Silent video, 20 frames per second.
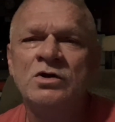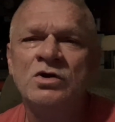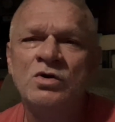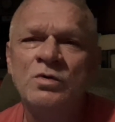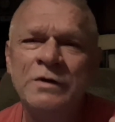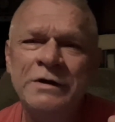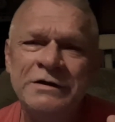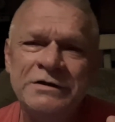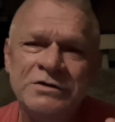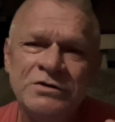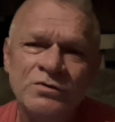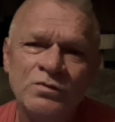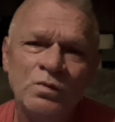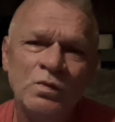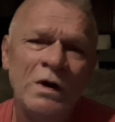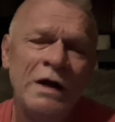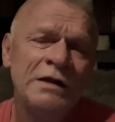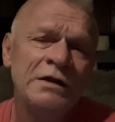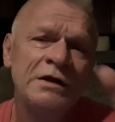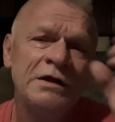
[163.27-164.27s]
Quit
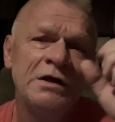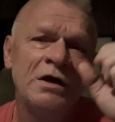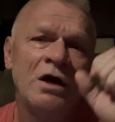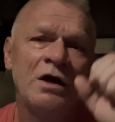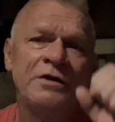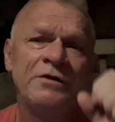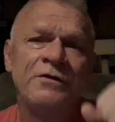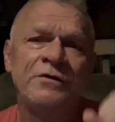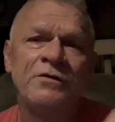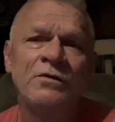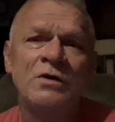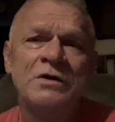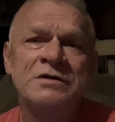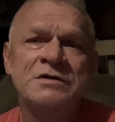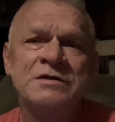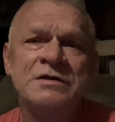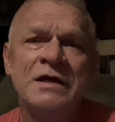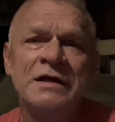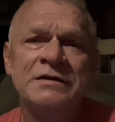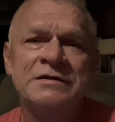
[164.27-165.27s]
dwelling on
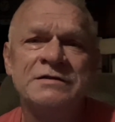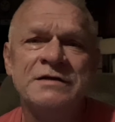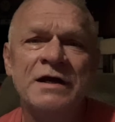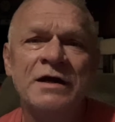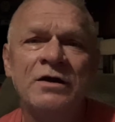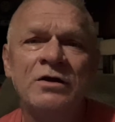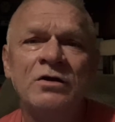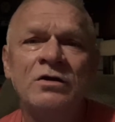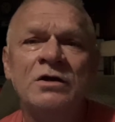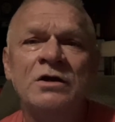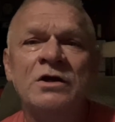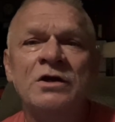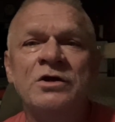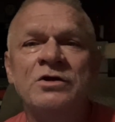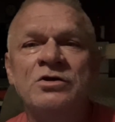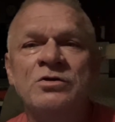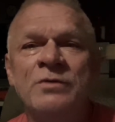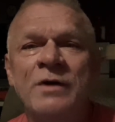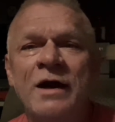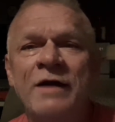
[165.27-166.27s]
thoughts that tell
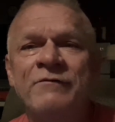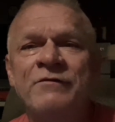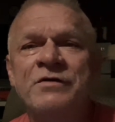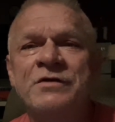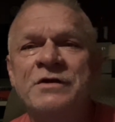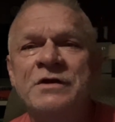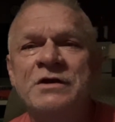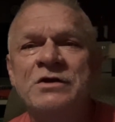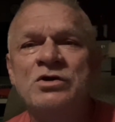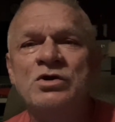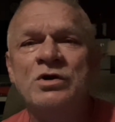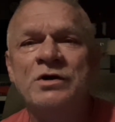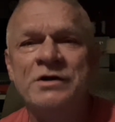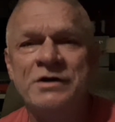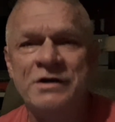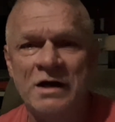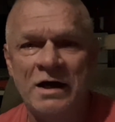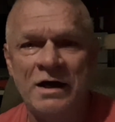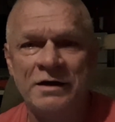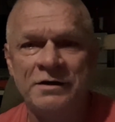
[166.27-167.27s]
you everything you're
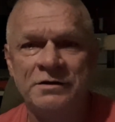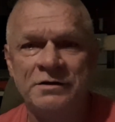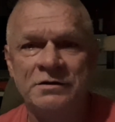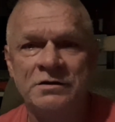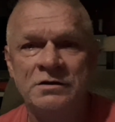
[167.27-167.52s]
not.